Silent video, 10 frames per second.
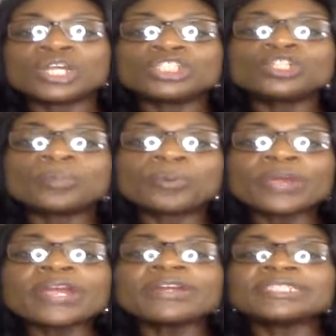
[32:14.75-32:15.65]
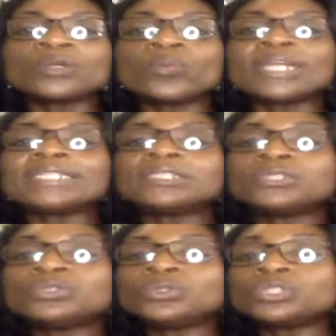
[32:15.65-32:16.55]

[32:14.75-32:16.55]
So prayer is a way to do